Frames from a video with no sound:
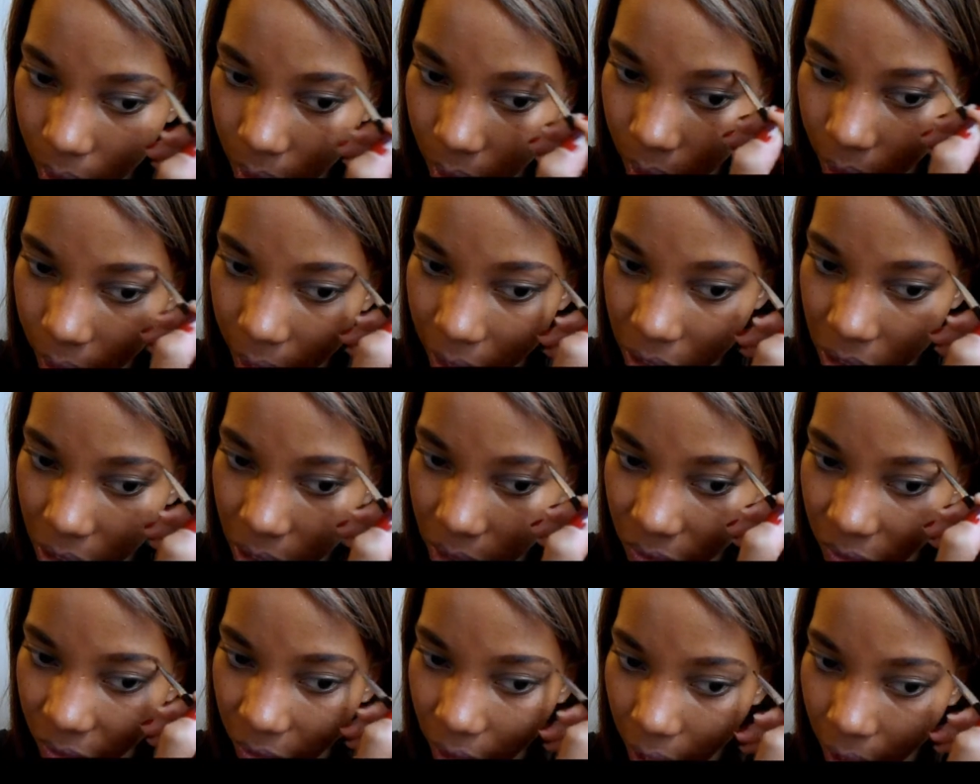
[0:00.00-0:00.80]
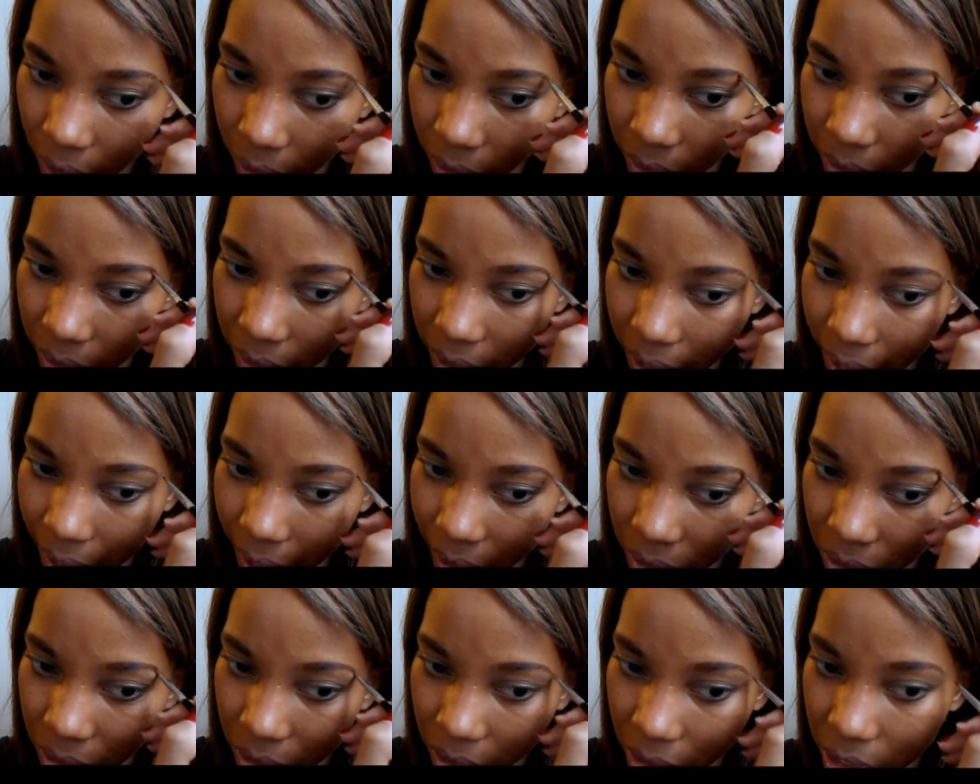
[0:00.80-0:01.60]
And I just follow the
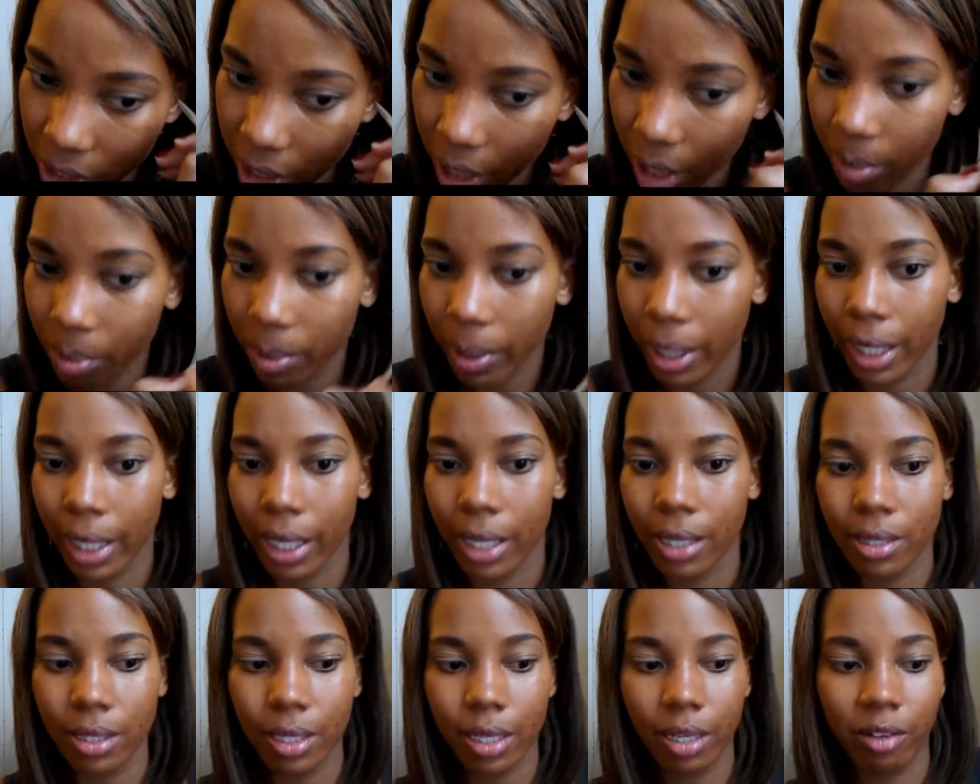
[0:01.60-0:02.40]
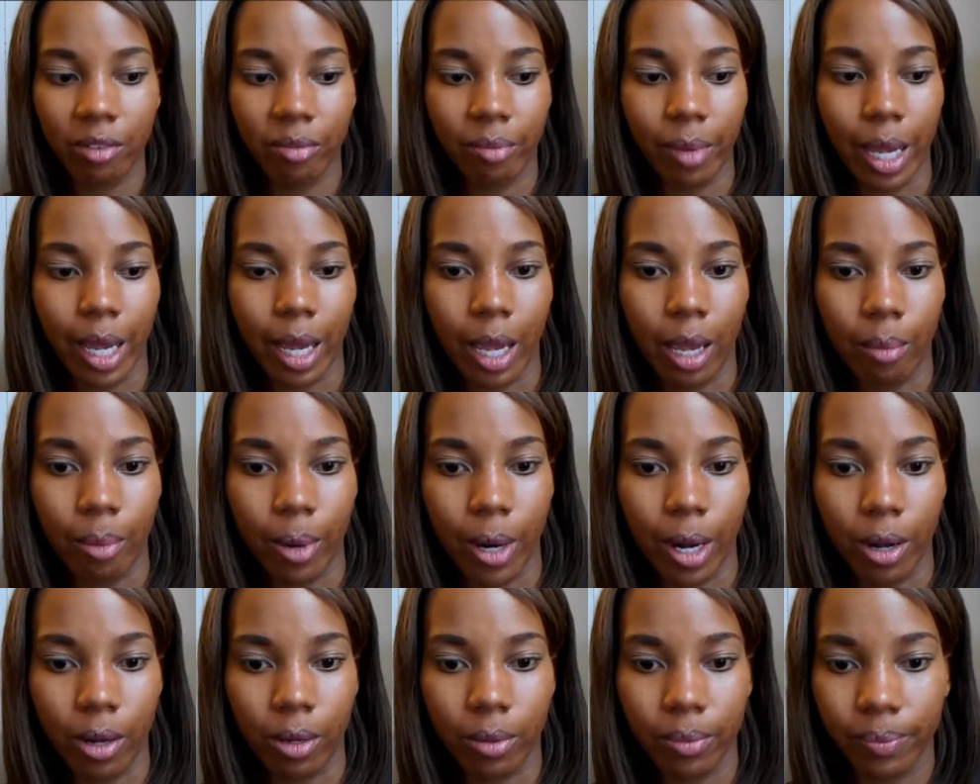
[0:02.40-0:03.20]
natural shape, like I said, of my
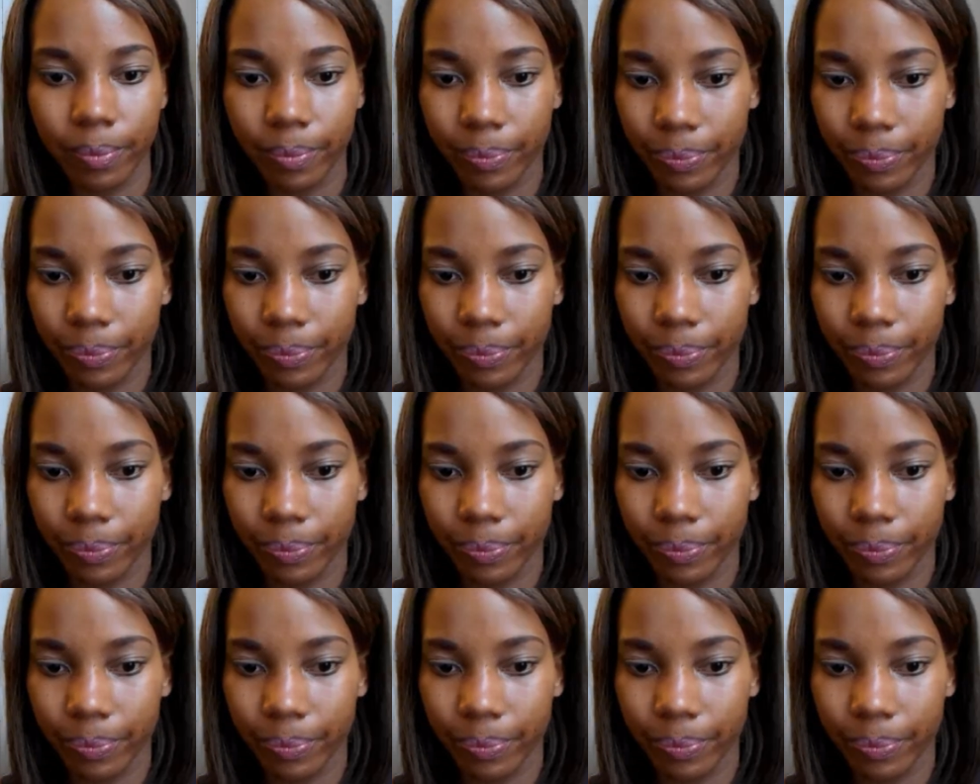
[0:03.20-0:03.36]
eyebrow.